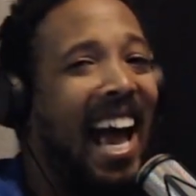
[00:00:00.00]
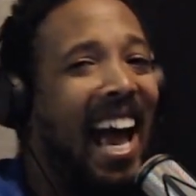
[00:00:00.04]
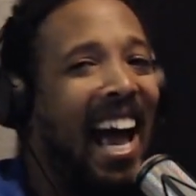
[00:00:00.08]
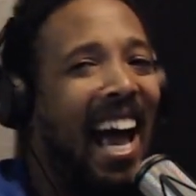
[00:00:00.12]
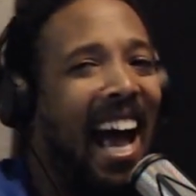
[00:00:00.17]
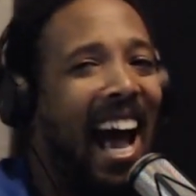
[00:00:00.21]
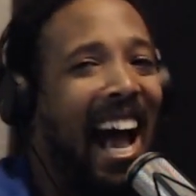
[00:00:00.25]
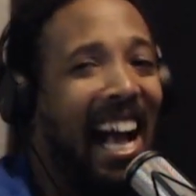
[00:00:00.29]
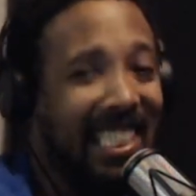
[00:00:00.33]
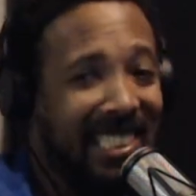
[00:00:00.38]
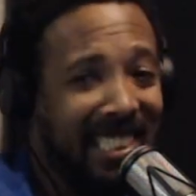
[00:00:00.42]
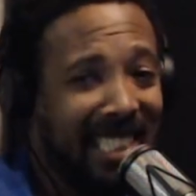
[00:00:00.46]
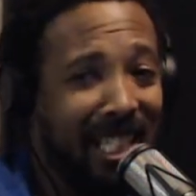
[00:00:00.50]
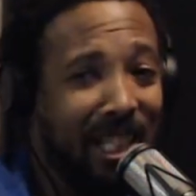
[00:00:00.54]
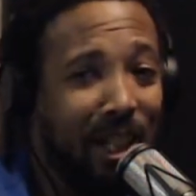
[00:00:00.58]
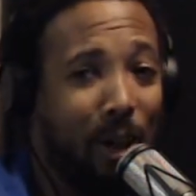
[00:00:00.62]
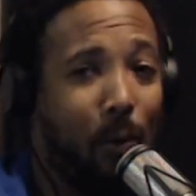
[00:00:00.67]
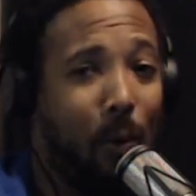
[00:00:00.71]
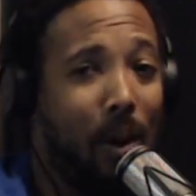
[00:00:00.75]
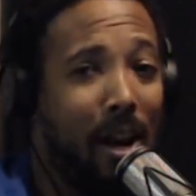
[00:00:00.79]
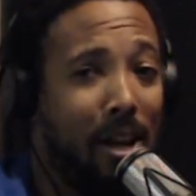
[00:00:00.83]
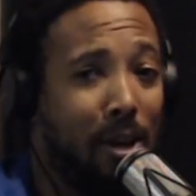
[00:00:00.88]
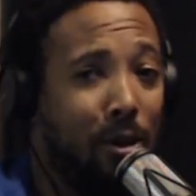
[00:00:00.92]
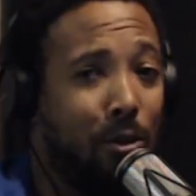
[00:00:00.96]
I said, the
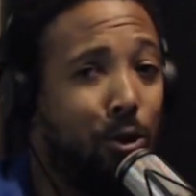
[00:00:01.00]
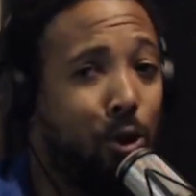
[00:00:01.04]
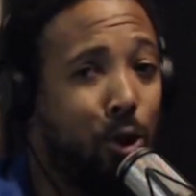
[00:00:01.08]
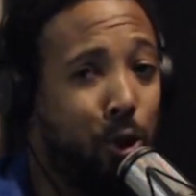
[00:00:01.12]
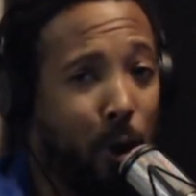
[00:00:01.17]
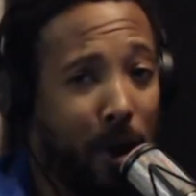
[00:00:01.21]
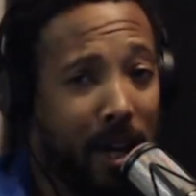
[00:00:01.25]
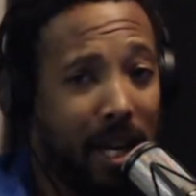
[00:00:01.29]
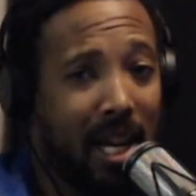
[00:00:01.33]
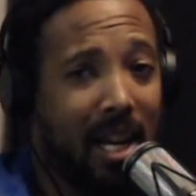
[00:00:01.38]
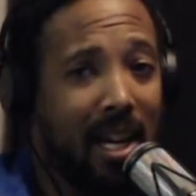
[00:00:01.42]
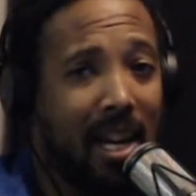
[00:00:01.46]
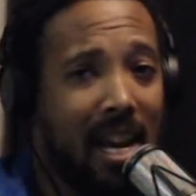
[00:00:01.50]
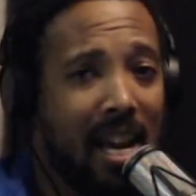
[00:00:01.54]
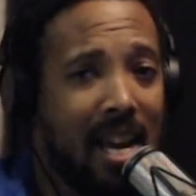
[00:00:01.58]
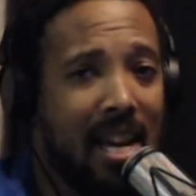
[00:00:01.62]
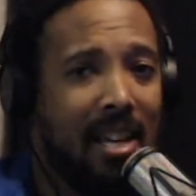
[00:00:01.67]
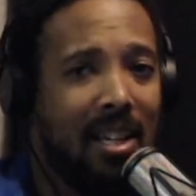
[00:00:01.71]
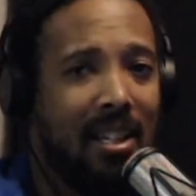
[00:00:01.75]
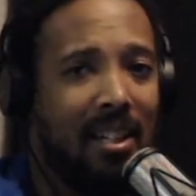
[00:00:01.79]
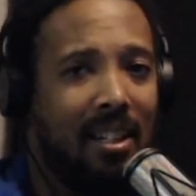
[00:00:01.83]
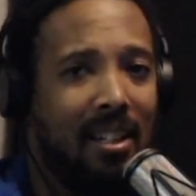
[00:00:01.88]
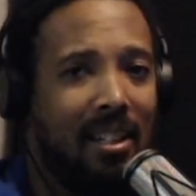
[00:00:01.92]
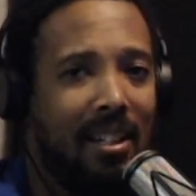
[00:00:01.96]
way you drink and
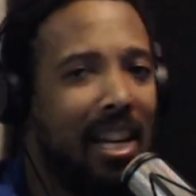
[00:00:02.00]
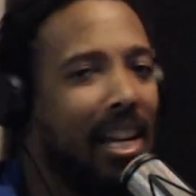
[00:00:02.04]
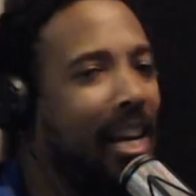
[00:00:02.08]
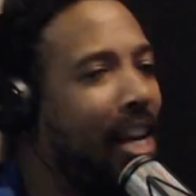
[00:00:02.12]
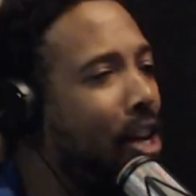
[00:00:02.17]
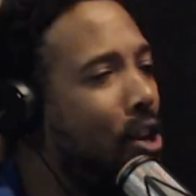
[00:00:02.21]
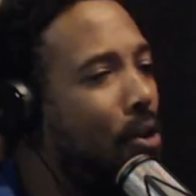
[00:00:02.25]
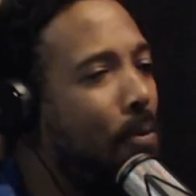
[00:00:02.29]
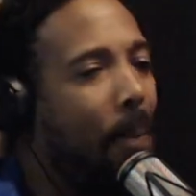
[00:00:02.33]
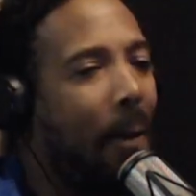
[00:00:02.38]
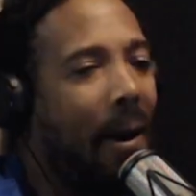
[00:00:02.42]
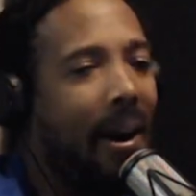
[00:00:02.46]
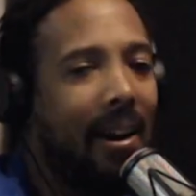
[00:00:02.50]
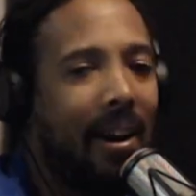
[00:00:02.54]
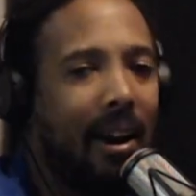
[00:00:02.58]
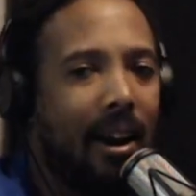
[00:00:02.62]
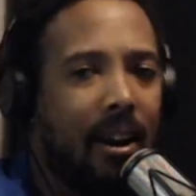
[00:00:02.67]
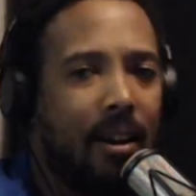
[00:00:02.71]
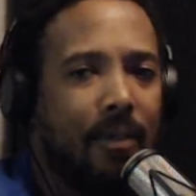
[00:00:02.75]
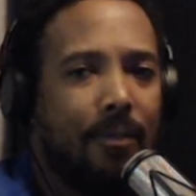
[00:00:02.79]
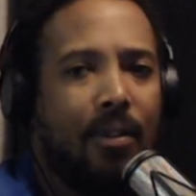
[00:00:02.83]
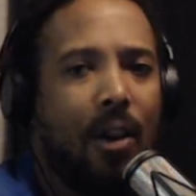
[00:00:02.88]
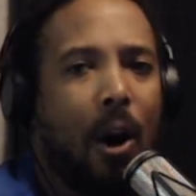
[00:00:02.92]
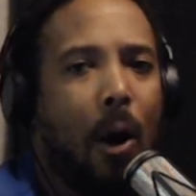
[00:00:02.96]
eat, nigga, you probably
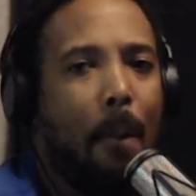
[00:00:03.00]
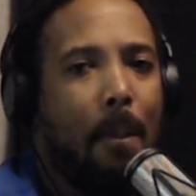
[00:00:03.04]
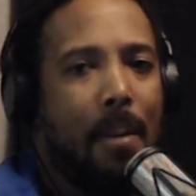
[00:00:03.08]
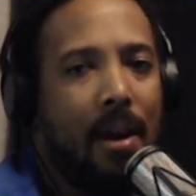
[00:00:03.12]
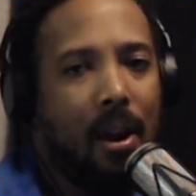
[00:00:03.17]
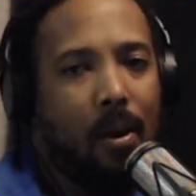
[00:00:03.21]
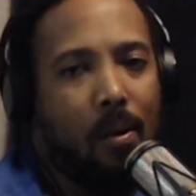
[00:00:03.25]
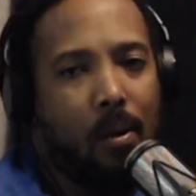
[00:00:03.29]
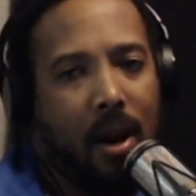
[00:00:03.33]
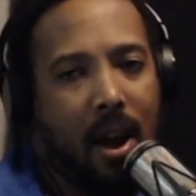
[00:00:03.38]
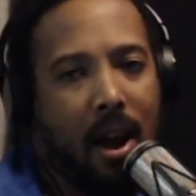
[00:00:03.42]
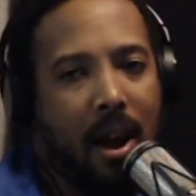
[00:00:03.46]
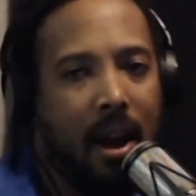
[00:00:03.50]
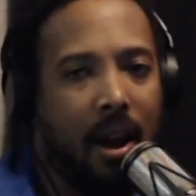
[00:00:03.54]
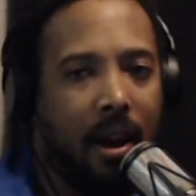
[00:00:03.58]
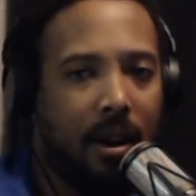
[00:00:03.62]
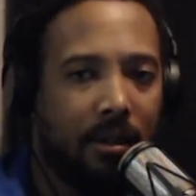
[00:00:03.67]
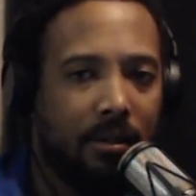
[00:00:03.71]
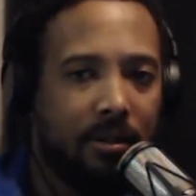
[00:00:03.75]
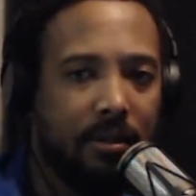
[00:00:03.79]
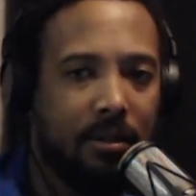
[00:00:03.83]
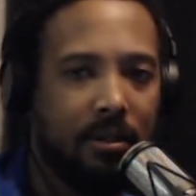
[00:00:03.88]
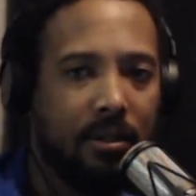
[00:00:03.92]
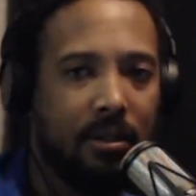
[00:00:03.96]
ain't even gonna be
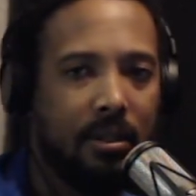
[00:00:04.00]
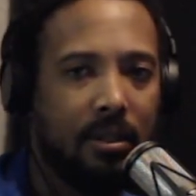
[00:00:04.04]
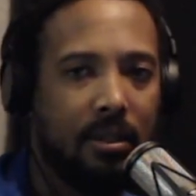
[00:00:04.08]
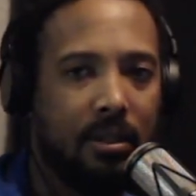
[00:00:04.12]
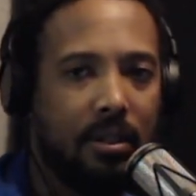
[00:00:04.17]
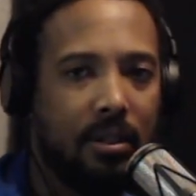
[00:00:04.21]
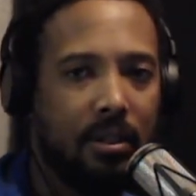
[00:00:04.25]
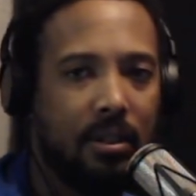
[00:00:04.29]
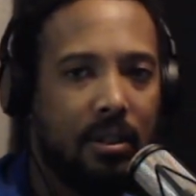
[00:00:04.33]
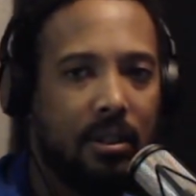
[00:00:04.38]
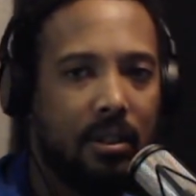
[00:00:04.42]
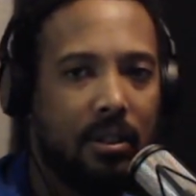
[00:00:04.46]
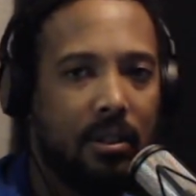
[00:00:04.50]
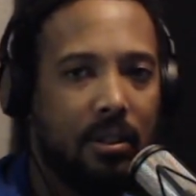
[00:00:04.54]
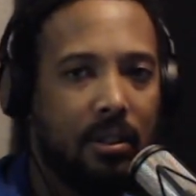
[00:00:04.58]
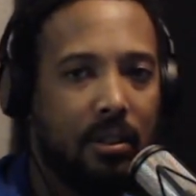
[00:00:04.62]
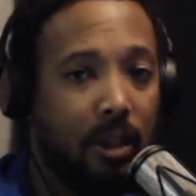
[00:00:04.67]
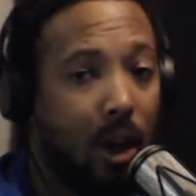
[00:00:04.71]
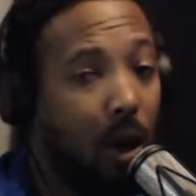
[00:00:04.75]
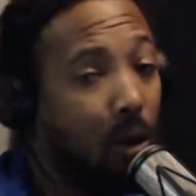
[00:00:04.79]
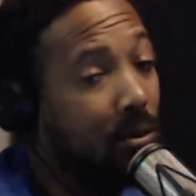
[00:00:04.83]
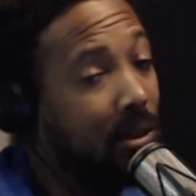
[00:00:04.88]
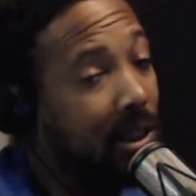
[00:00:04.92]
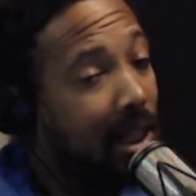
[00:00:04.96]
around.
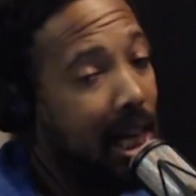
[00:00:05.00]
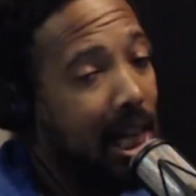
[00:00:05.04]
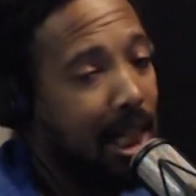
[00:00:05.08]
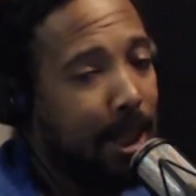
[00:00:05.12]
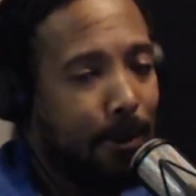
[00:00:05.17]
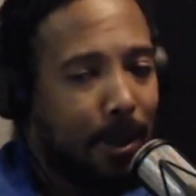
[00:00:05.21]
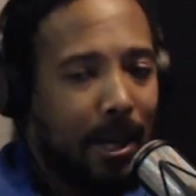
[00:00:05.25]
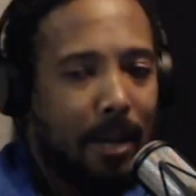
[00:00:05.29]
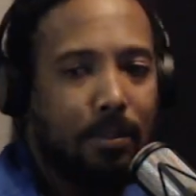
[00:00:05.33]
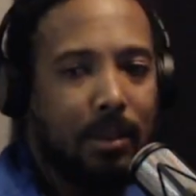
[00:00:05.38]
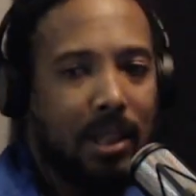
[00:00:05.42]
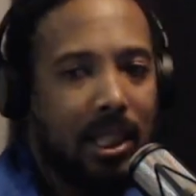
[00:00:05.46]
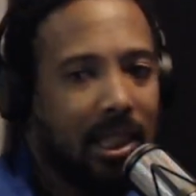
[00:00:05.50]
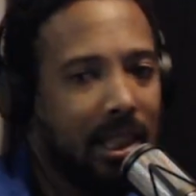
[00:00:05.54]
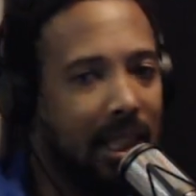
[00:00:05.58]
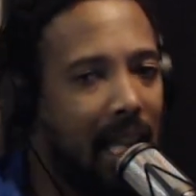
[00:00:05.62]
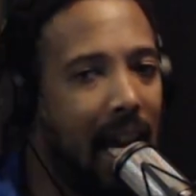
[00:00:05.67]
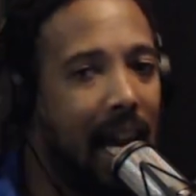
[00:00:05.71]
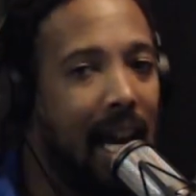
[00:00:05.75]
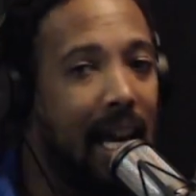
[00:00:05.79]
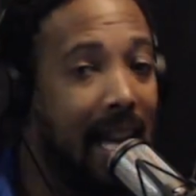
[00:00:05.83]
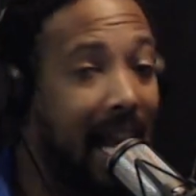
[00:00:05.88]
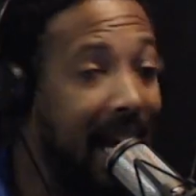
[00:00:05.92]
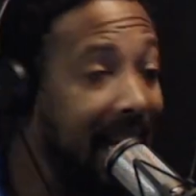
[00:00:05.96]
No diss, but I'm just
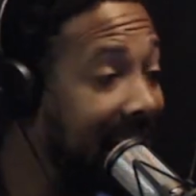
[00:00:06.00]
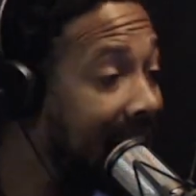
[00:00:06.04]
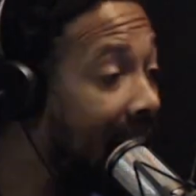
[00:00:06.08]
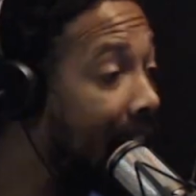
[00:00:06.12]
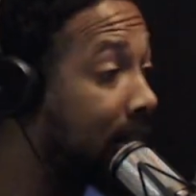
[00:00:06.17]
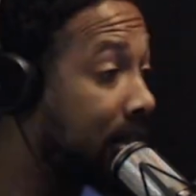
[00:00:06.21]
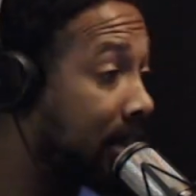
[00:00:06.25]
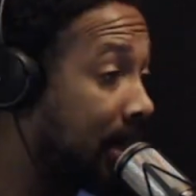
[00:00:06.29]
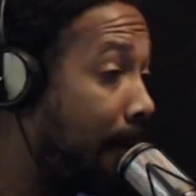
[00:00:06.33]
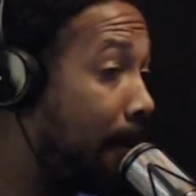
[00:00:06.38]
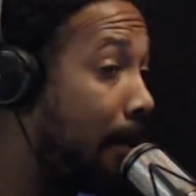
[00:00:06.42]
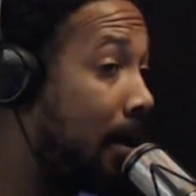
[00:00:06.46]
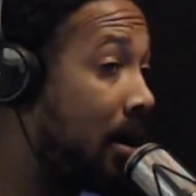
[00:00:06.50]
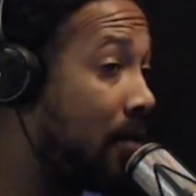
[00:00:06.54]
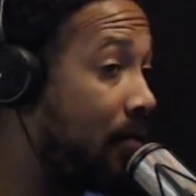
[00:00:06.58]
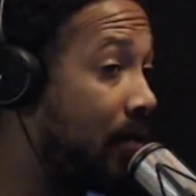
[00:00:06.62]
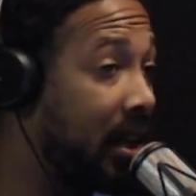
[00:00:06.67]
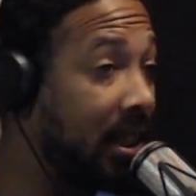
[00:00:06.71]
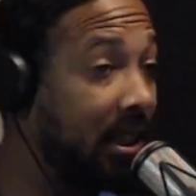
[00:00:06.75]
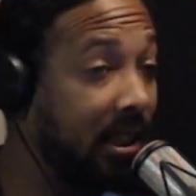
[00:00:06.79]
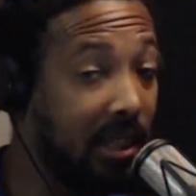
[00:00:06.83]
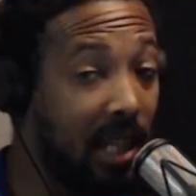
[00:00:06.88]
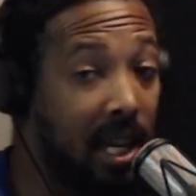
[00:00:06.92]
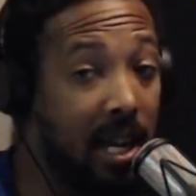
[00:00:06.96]
saying, that's how some
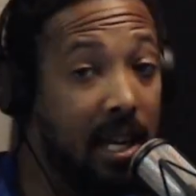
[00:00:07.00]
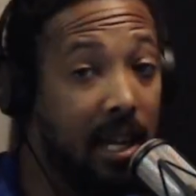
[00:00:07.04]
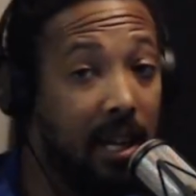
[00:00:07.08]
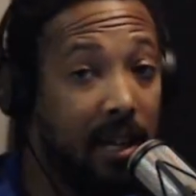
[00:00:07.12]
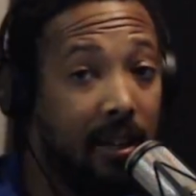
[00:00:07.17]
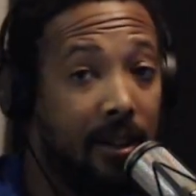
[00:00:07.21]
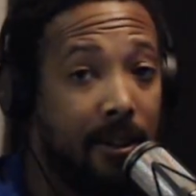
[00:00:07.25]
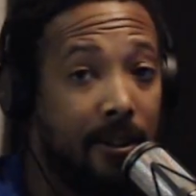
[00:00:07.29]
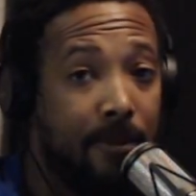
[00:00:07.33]
motherfuckers think.